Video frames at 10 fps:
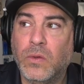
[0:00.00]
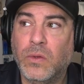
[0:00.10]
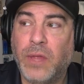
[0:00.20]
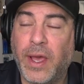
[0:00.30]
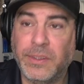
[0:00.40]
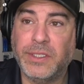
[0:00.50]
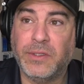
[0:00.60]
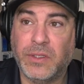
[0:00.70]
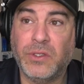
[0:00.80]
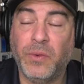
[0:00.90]
that was
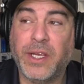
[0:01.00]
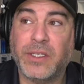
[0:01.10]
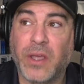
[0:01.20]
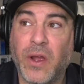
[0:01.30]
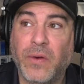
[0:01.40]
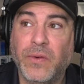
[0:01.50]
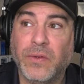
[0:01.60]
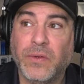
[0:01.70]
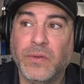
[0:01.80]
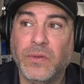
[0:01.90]
2 weeks ago.
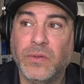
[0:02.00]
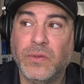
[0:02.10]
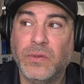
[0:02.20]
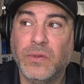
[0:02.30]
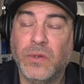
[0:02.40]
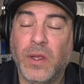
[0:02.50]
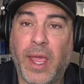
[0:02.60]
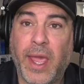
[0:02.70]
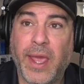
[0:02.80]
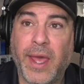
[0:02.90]

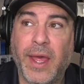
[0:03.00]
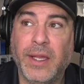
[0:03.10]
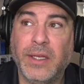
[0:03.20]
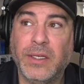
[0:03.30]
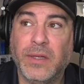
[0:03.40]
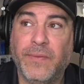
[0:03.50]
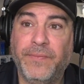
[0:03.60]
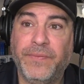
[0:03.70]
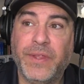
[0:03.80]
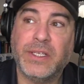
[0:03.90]
And
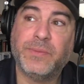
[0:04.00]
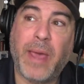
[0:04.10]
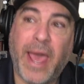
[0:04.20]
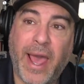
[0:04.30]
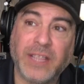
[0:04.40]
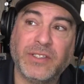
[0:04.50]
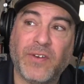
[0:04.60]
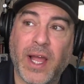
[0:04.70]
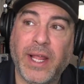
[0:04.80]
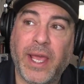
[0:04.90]
this past
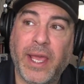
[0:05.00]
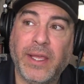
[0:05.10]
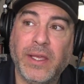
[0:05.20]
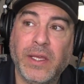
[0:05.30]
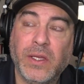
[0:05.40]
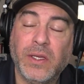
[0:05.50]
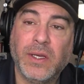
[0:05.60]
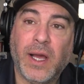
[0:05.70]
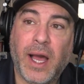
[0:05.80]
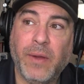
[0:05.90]
Friday,
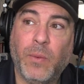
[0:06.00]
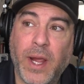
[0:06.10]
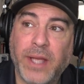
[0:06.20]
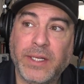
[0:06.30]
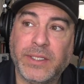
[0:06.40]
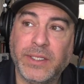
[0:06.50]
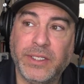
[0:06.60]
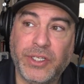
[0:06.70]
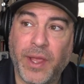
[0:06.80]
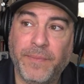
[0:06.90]
I went to the
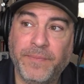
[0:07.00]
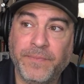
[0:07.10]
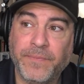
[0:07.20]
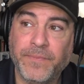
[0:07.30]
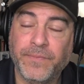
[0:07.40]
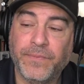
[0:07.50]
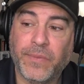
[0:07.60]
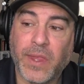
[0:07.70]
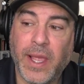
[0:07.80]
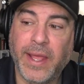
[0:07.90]
gym
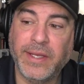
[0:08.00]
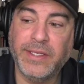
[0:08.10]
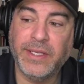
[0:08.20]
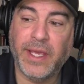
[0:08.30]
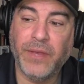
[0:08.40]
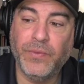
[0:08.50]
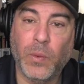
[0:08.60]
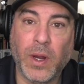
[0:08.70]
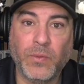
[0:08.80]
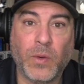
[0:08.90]
and did
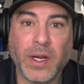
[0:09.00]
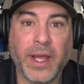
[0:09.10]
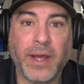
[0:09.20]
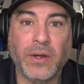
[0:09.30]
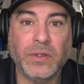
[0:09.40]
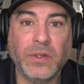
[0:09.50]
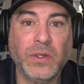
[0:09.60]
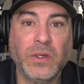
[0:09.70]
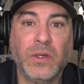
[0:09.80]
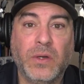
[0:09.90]
one workout,
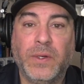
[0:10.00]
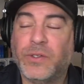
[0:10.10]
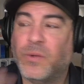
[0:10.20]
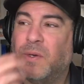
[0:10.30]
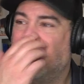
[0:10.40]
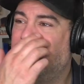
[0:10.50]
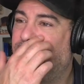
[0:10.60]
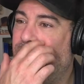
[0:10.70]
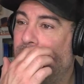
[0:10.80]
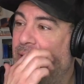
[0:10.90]
which was
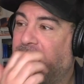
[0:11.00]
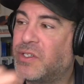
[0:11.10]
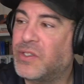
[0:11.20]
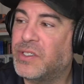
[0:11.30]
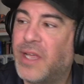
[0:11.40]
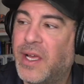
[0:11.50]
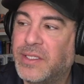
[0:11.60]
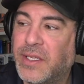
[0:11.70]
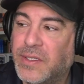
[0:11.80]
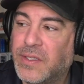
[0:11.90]
4
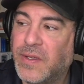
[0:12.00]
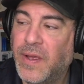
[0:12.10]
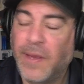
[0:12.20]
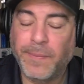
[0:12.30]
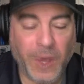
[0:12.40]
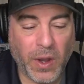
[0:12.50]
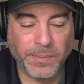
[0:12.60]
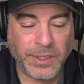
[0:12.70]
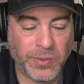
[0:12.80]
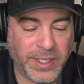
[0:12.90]
exercises.
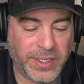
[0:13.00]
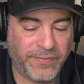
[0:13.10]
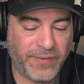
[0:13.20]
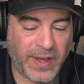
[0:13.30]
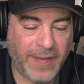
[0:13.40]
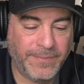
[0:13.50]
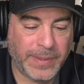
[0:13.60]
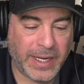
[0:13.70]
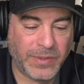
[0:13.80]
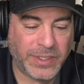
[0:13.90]
Almost went to 5,
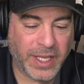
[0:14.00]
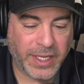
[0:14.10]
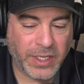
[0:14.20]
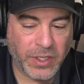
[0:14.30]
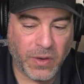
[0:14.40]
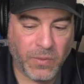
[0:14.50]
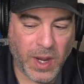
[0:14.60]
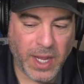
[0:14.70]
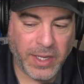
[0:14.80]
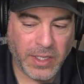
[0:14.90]
but I was like, you know
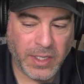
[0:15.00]
what?